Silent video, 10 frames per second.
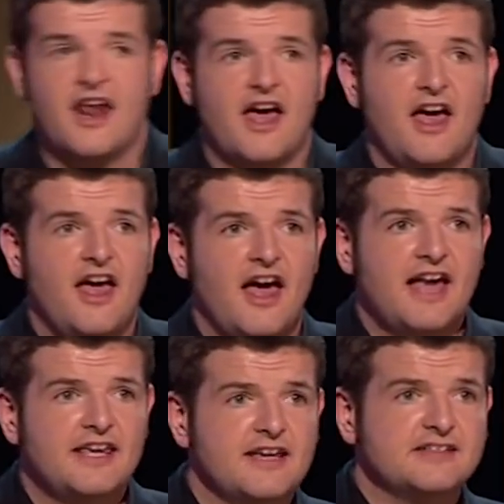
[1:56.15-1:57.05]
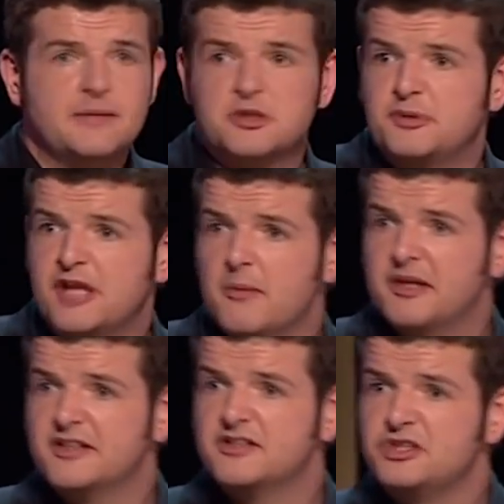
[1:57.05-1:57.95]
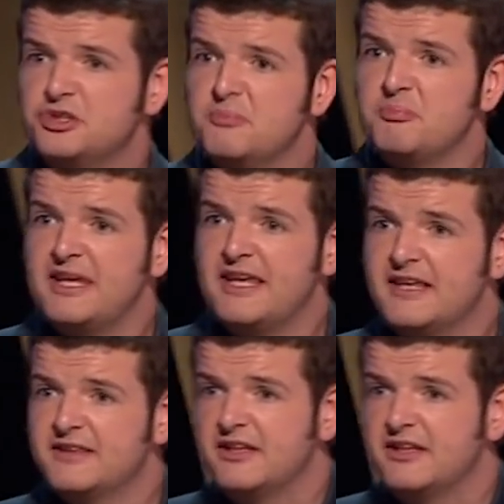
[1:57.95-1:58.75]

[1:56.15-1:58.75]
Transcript: And uh, I guess I was becoming this new me